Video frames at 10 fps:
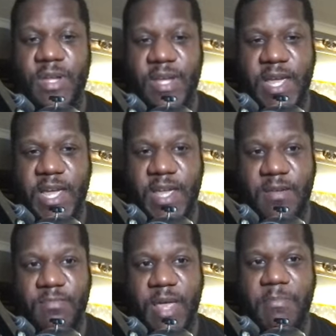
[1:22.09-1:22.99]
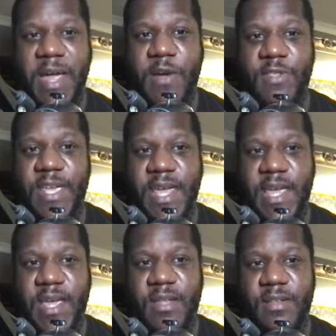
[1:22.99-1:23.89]
about
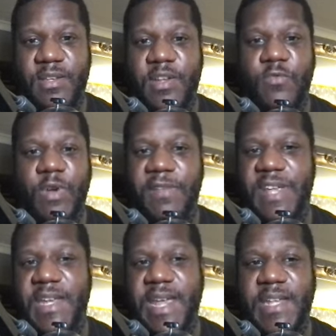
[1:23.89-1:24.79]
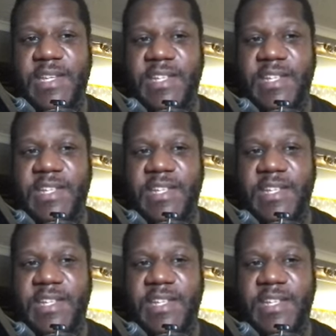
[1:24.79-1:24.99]
their, one of their data